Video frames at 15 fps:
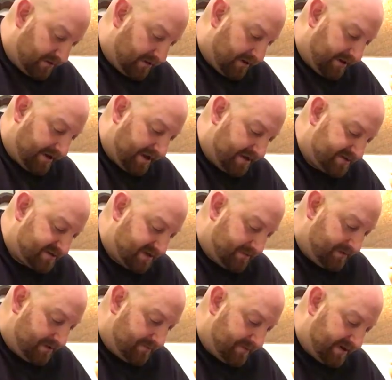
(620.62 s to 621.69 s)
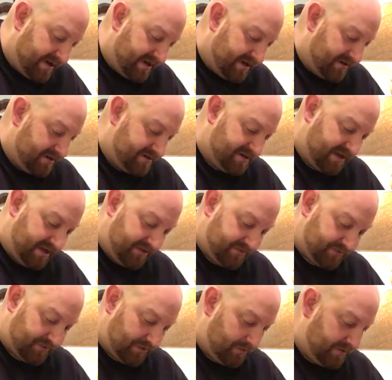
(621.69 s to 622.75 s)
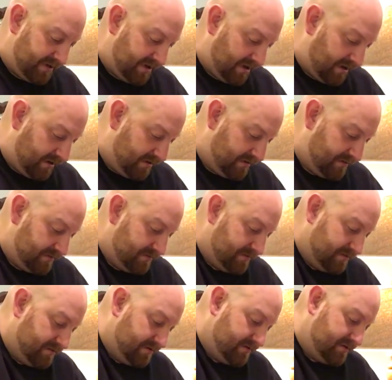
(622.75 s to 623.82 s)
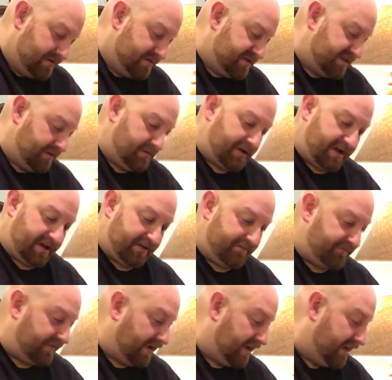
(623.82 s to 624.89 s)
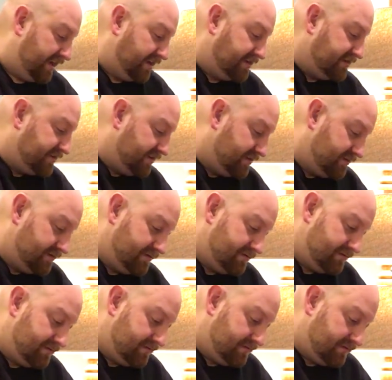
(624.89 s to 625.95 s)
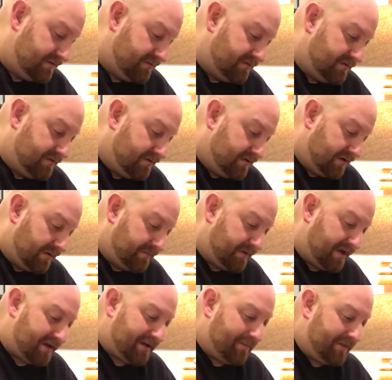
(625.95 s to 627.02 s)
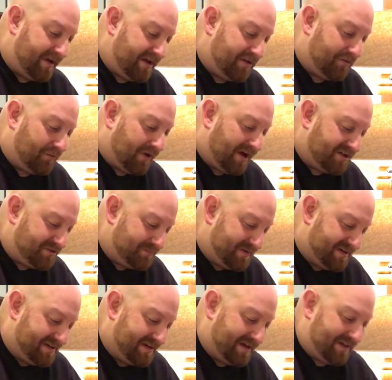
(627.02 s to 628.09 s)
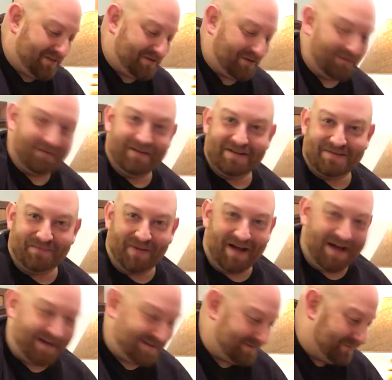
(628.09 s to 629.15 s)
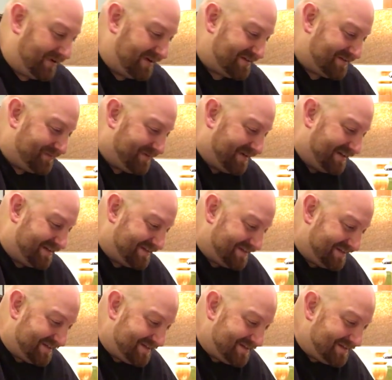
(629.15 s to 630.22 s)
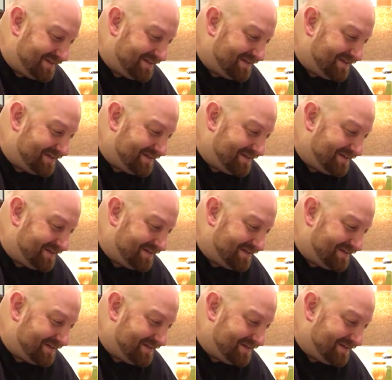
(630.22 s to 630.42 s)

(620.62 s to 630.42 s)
Alright guys, give me a minute here to dig through here. See what I can find. I'm not going to make you watch me dig through this box of puzzle pieces.